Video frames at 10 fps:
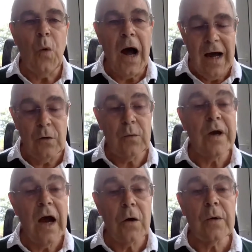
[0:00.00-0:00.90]
how
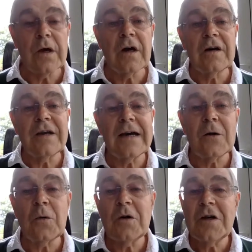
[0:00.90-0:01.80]
we are
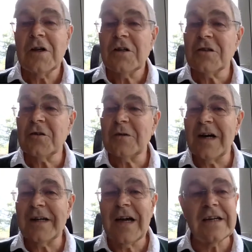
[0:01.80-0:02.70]
now. So
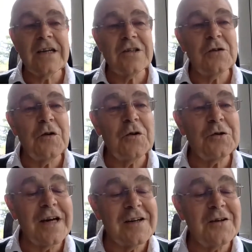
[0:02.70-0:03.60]
I guess you've
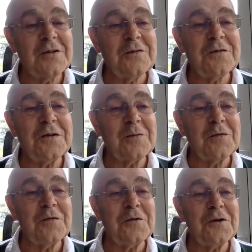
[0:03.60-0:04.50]
heard that kind of thing
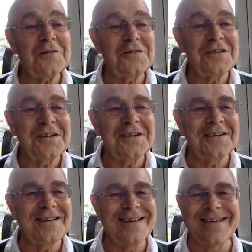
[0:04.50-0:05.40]
before, haven't you?
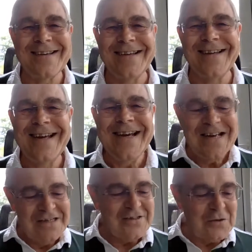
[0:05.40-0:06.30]

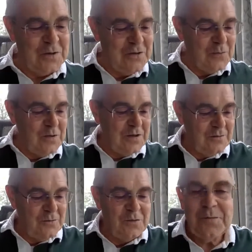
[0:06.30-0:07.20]
So
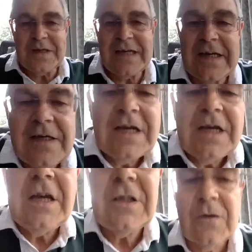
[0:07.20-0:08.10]
we'll begin.
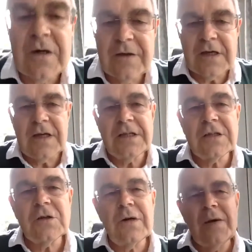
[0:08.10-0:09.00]
So it's
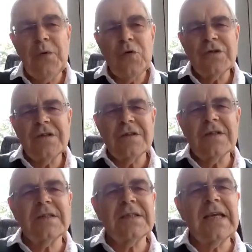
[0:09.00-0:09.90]
quite important to
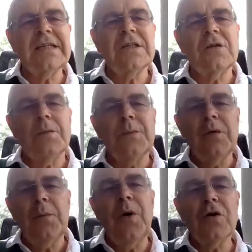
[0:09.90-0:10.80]
set up
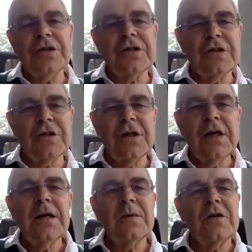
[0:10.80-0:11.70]
your posture,
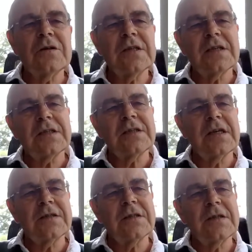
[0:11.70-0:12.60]
because that's
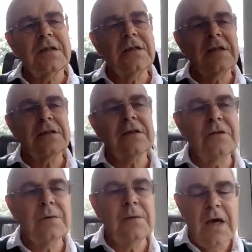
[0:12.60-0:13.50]

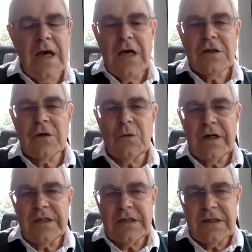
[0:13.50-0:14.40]
going to be. So what
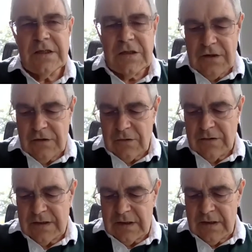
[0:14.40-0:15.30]
I tend to do is,